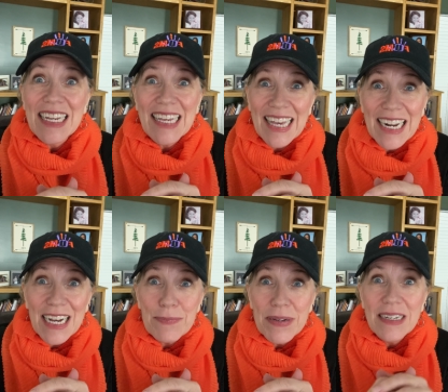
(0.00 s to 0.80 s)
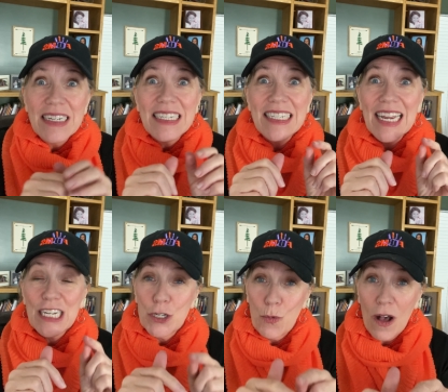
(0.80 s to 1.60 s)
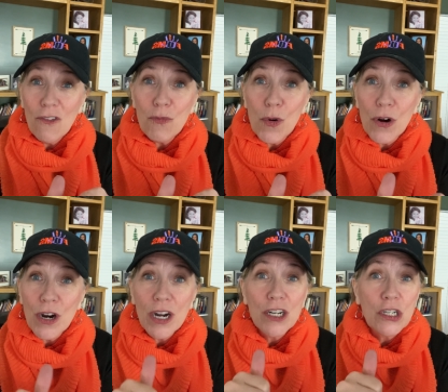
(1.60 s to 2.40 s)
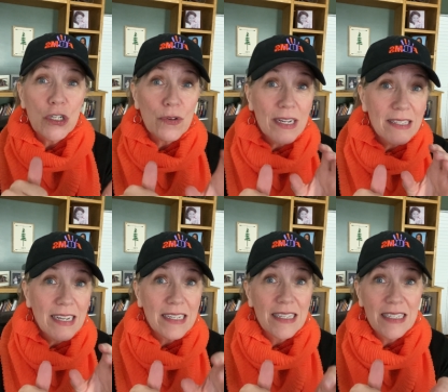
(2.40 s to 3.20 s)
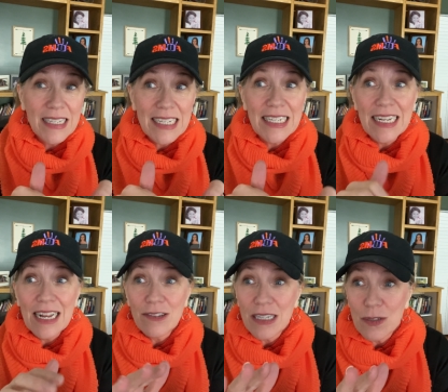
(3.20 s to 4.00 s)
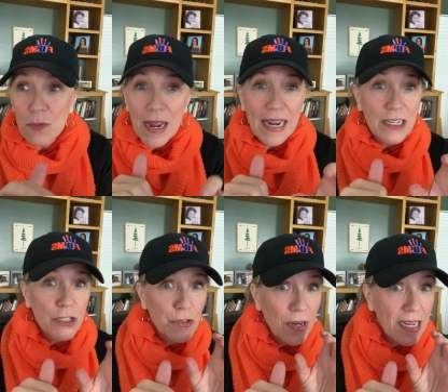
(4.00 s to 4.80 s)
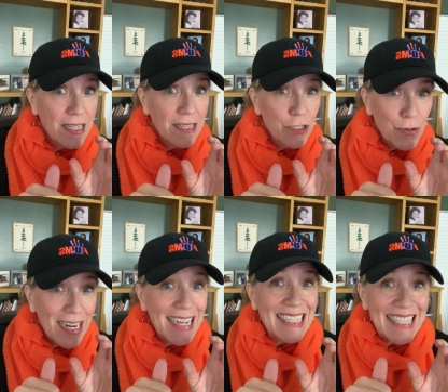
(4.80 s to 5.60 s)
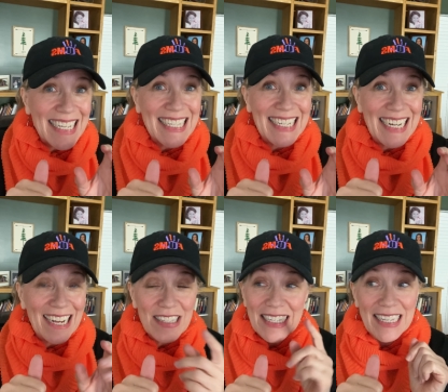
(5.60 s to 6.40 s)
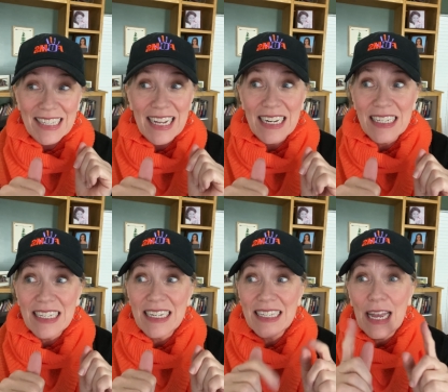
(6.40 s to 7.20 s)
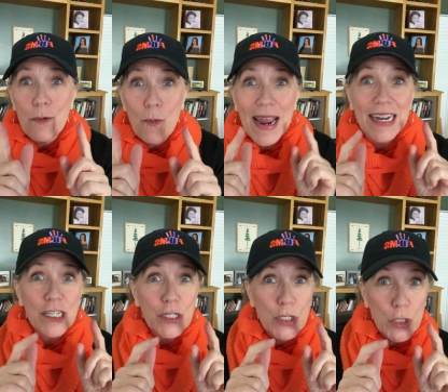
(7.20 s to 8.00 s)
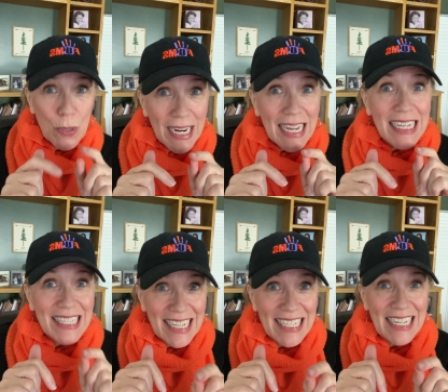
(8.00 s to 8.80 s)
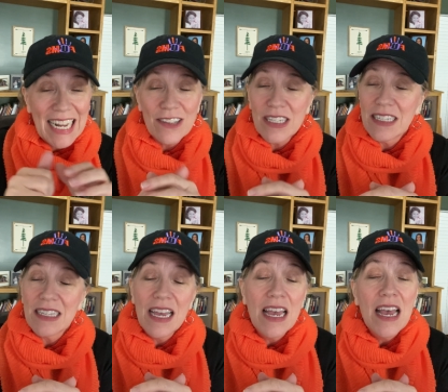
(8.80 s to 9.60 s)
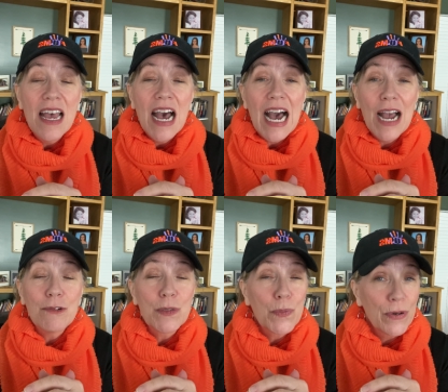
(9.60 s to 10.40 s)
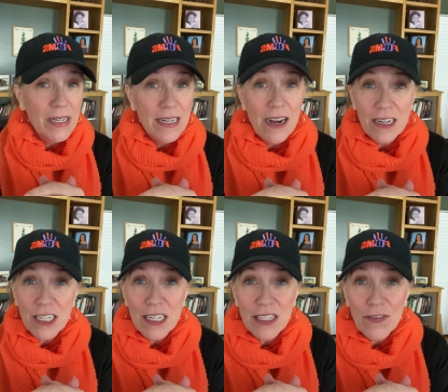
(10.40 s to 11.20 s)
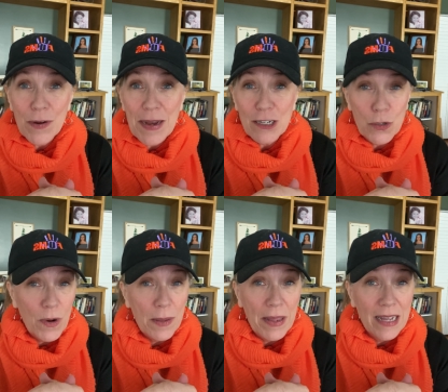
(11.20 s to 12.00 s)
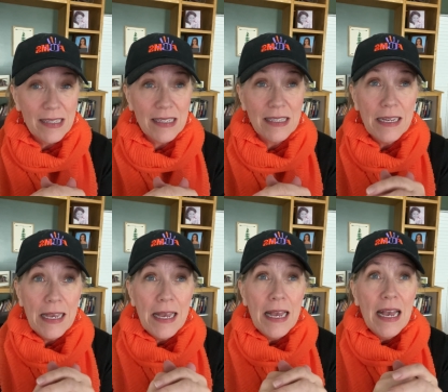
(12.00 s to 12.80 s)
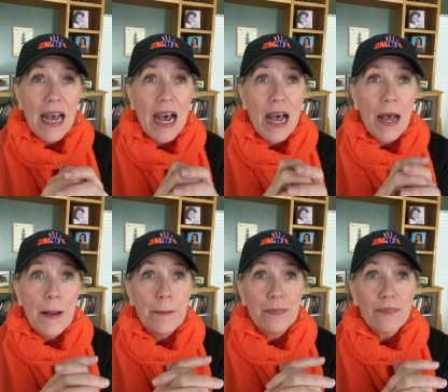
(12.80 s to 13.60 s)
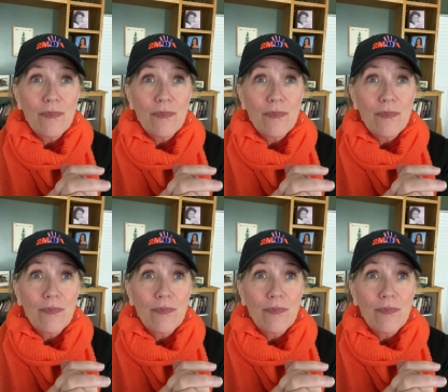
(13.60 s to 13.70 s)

get up, take 12 more, drink 16 ounces. Wait, drink drink 16 ounces. That's not easy to say. Wait, drink 16 ounces. I was pretty nauseous for about 20 minutes. Um,